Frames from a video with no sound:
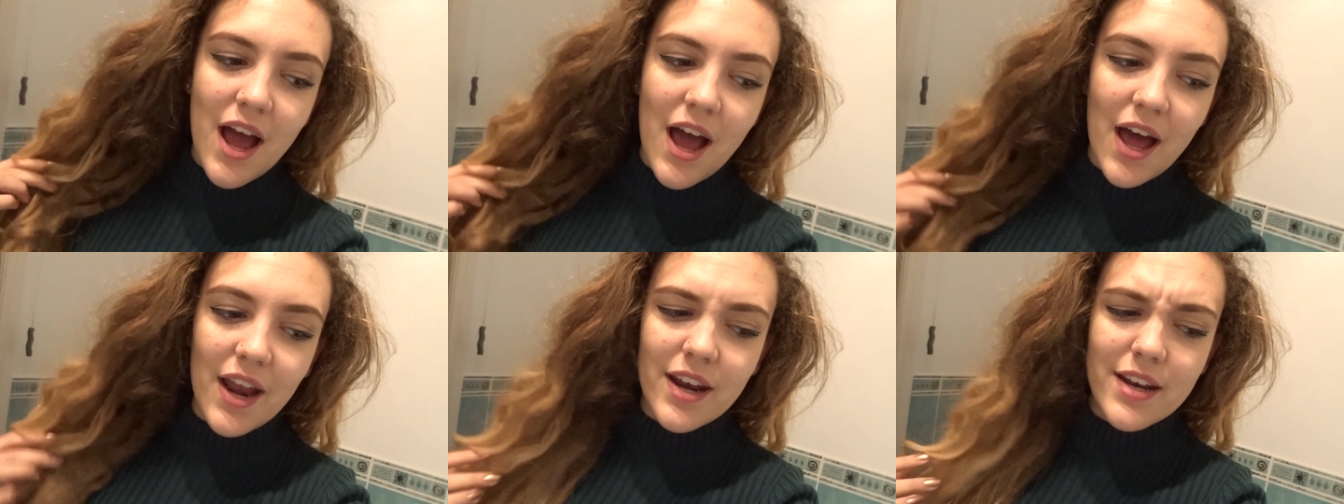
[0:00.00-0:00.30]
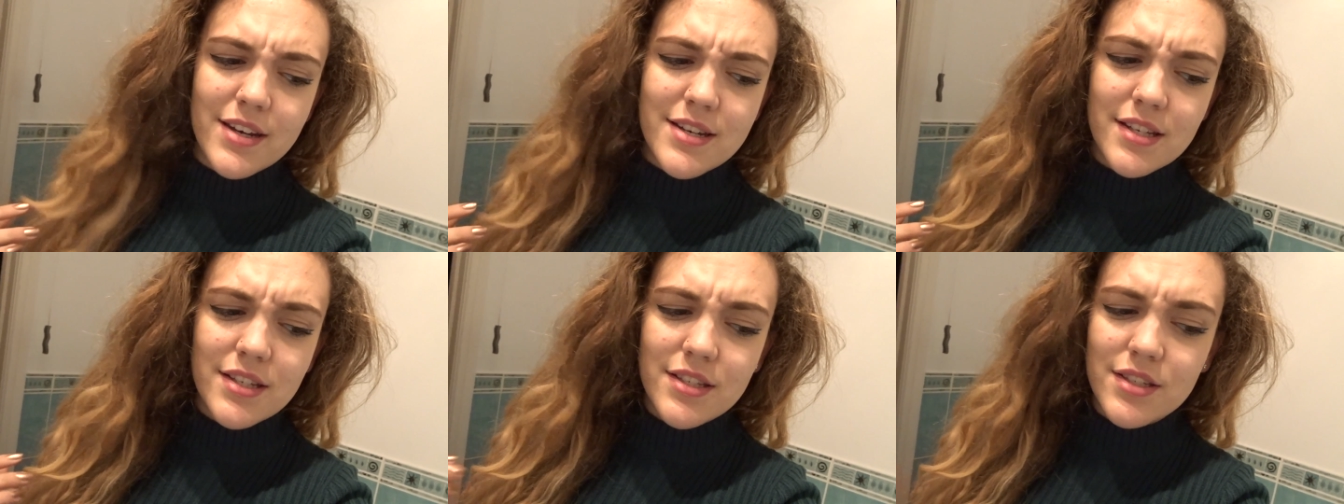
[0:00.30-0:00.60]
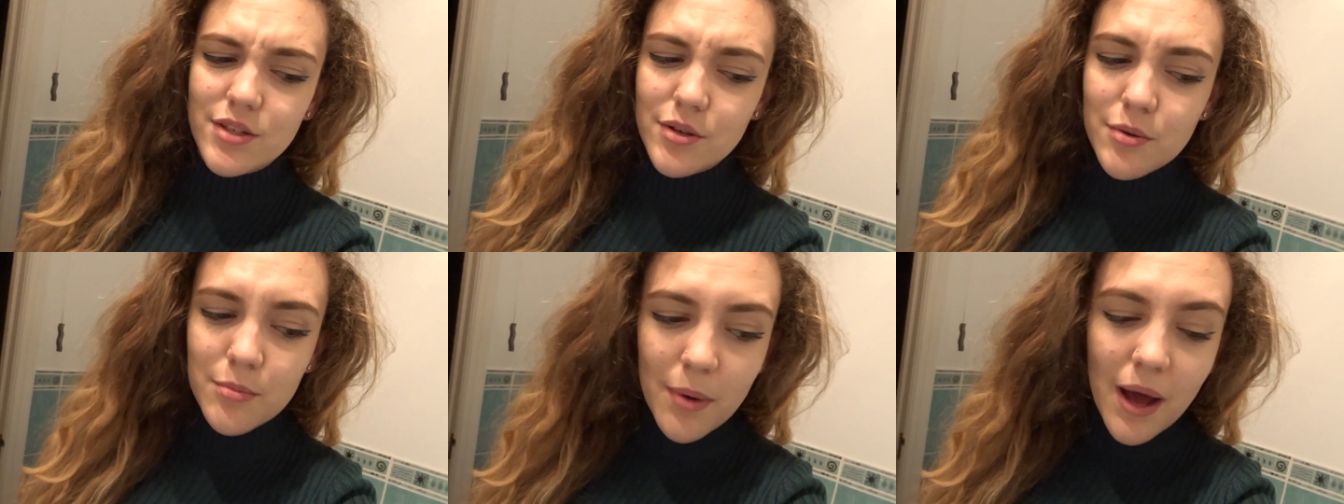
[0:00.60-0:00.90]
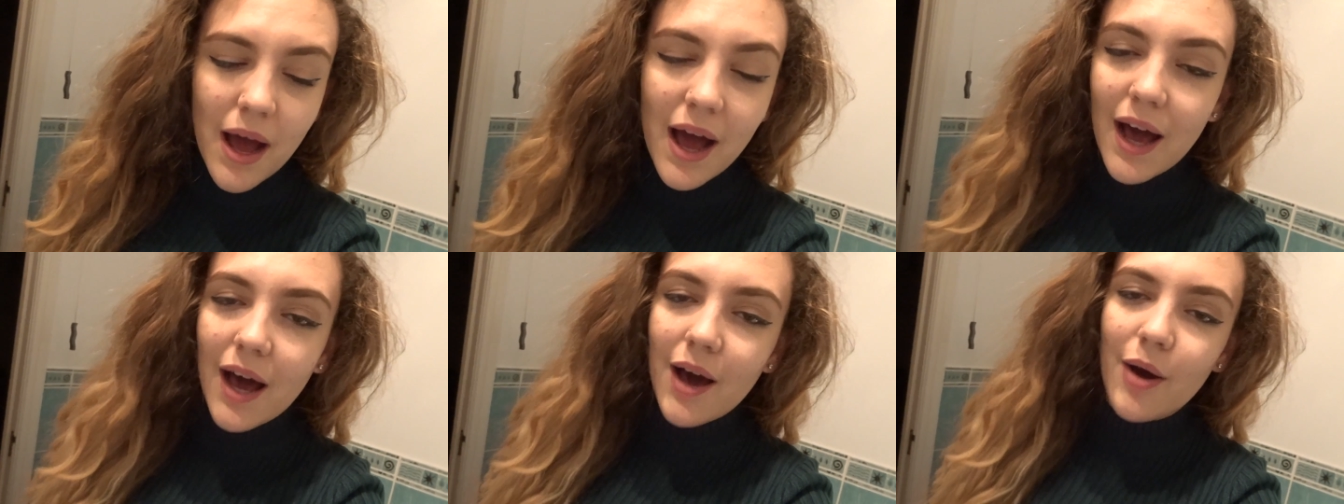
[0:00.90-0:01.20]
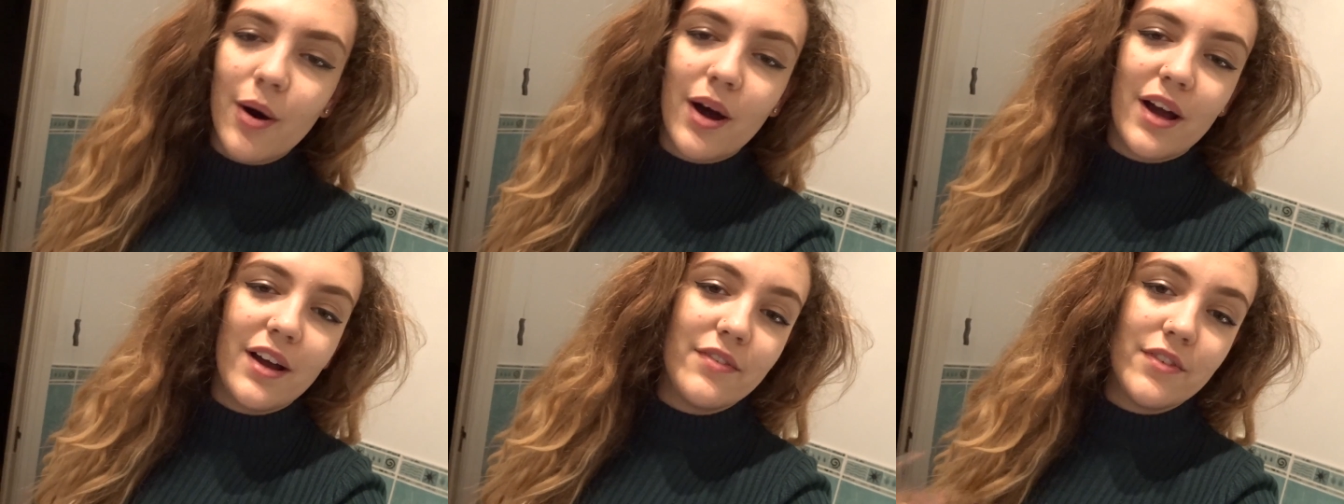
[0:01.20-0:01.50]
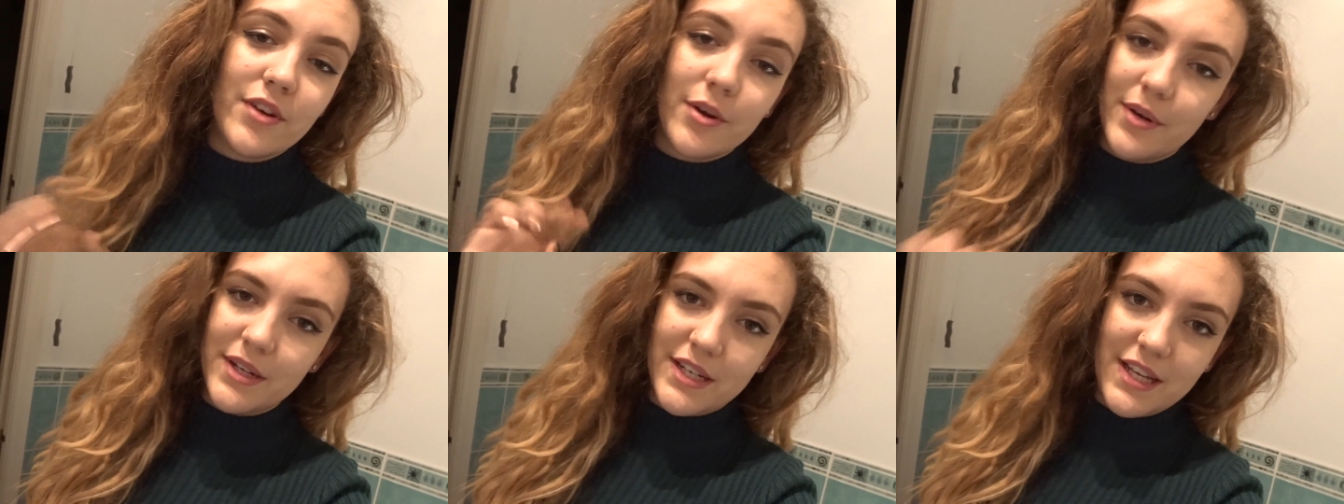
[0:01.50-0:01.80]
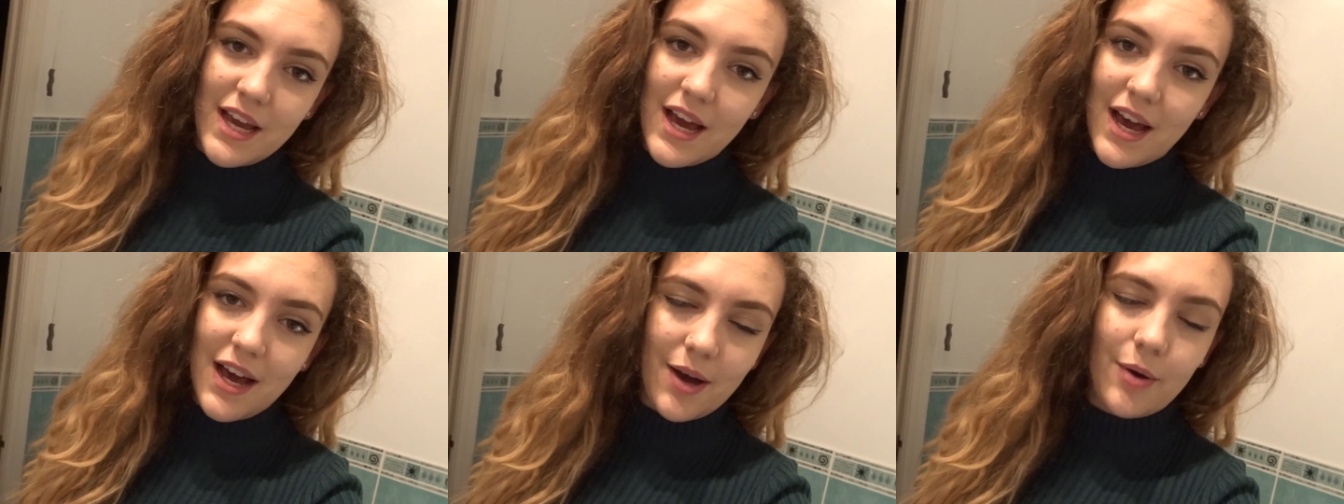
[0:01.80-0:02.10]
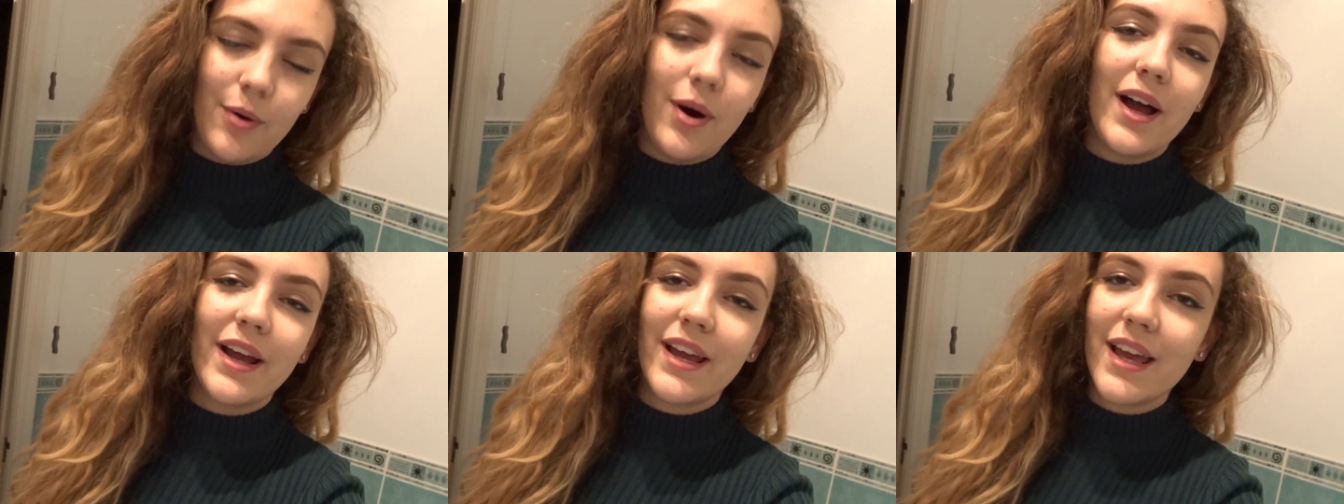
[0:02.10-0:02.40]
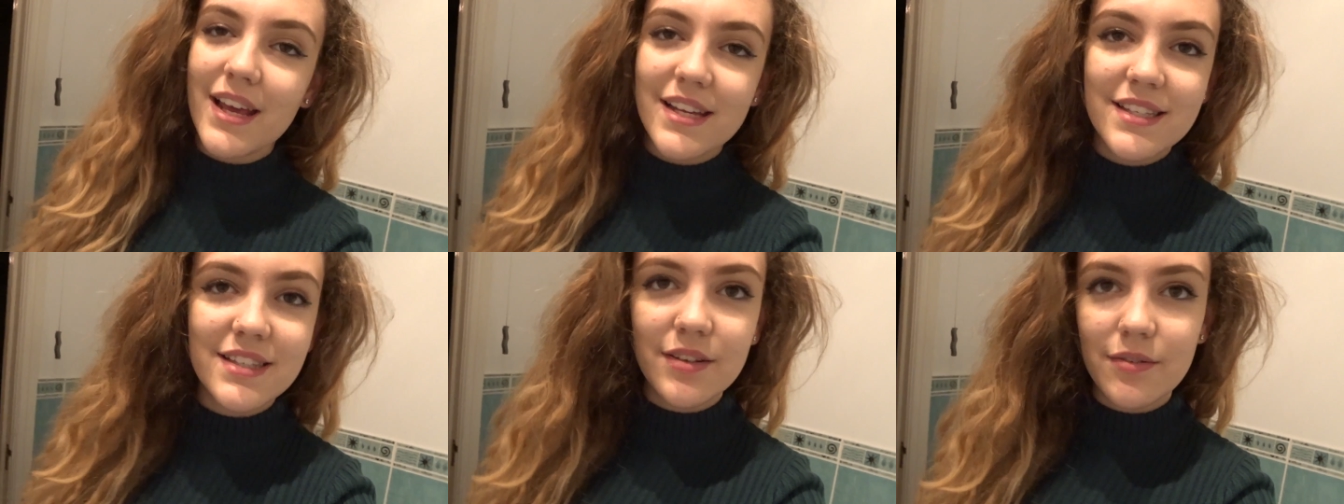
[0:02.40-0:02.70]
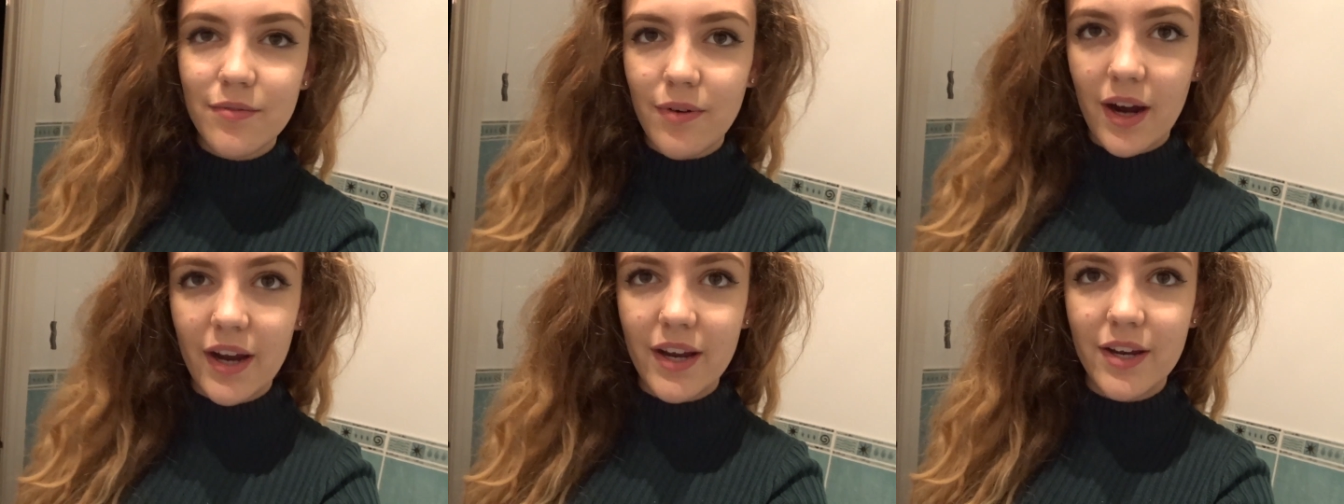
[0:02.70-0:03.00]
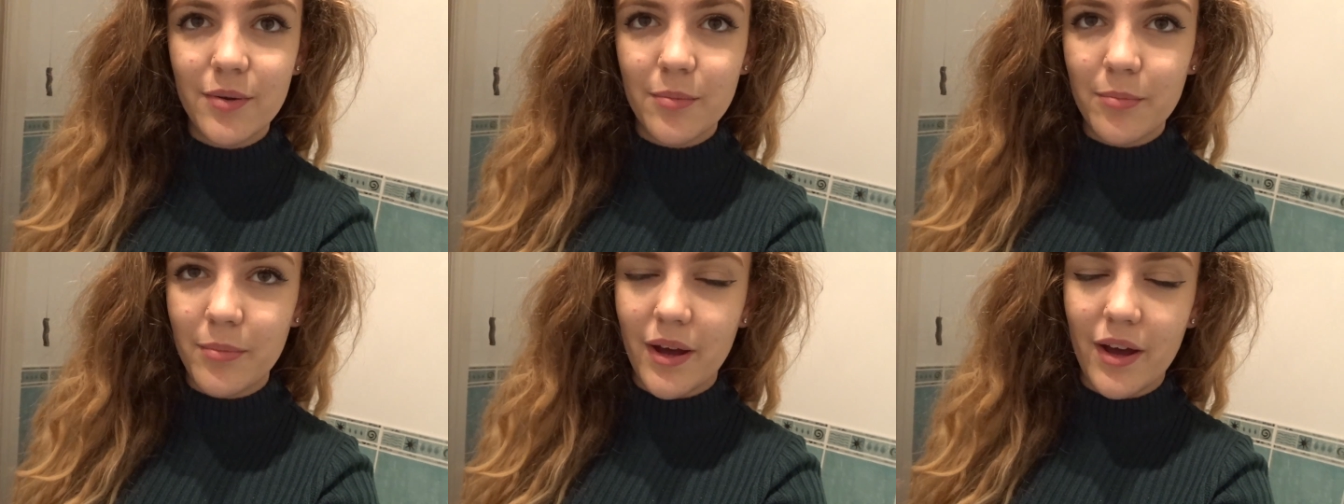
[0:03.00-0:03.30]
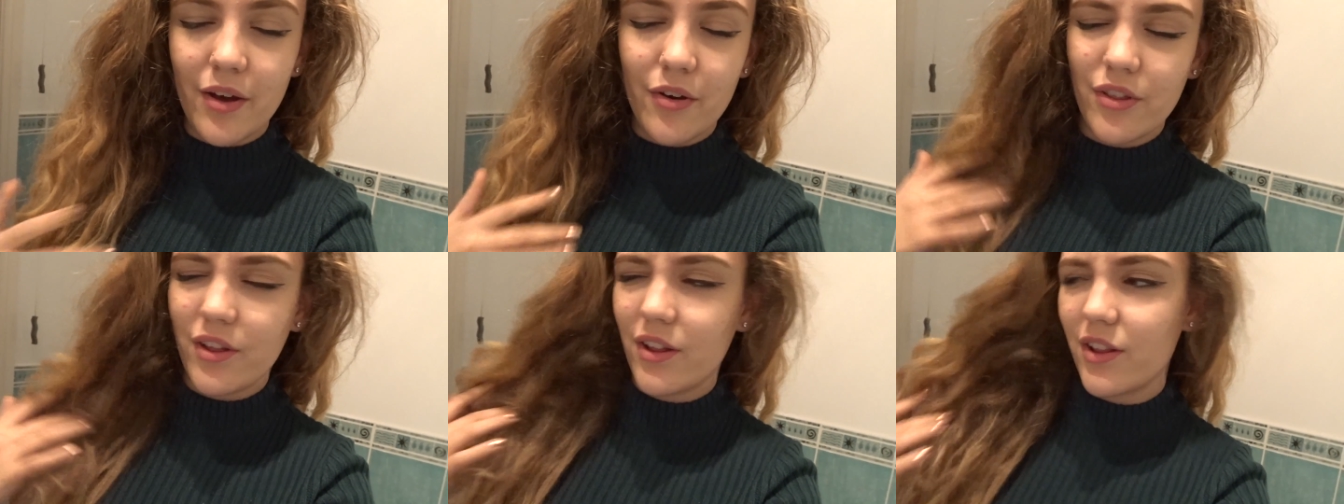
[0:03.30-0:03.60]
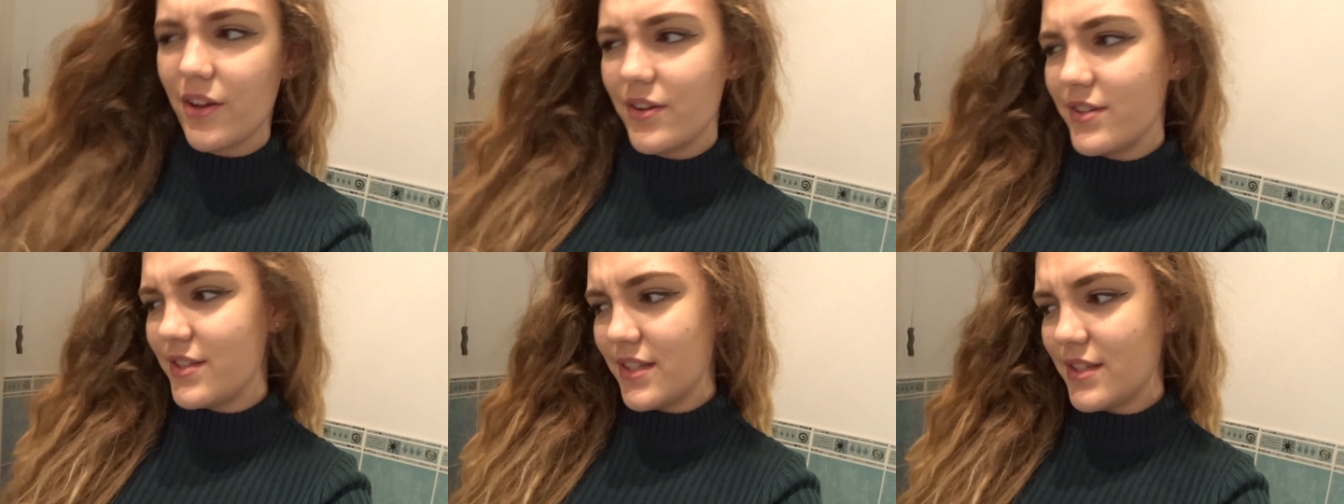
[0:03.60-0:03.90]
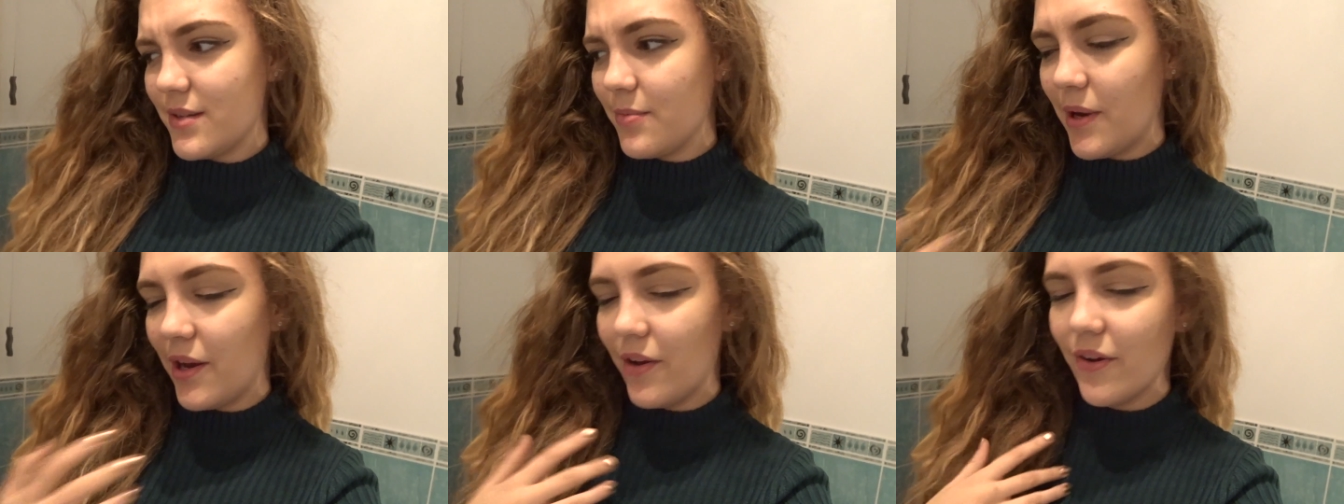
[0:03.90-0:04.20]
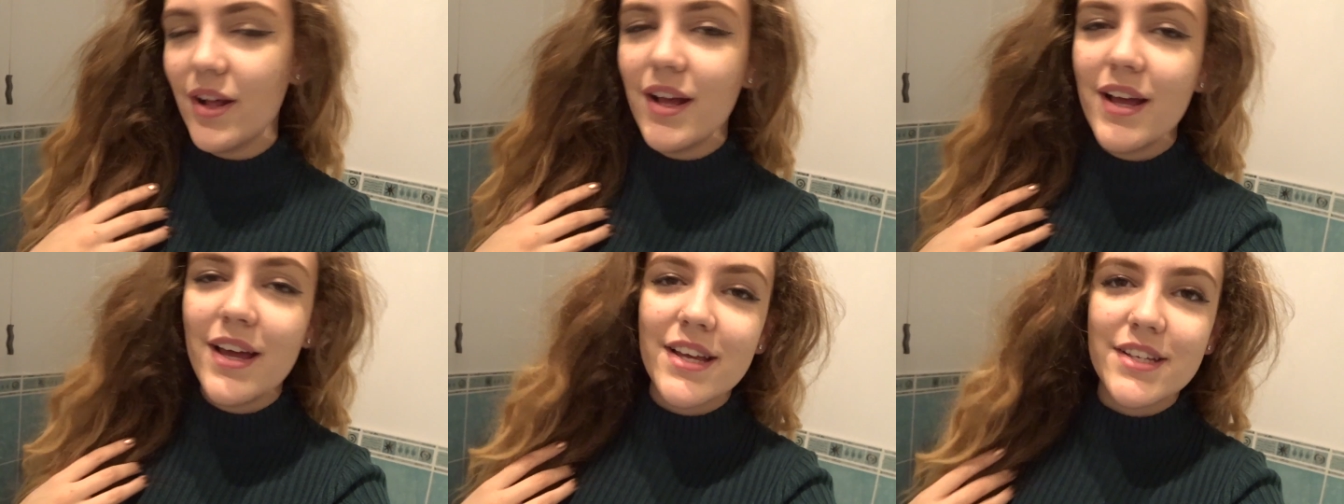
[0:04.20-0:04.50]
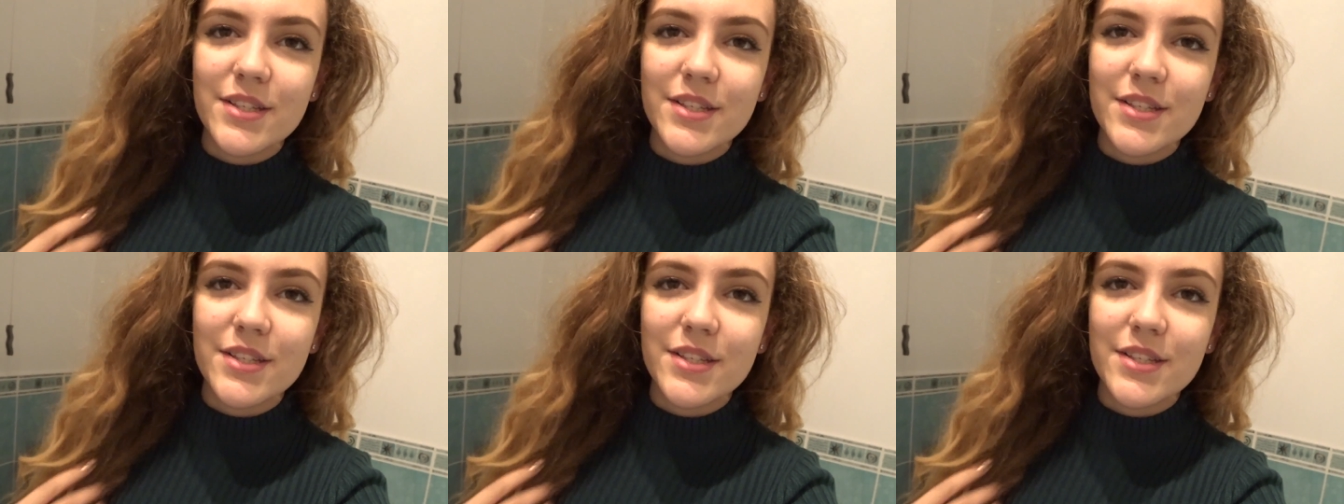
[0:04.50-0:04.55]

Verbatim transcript: and somehow, I have no idea how, I guess the right number or the closest amount,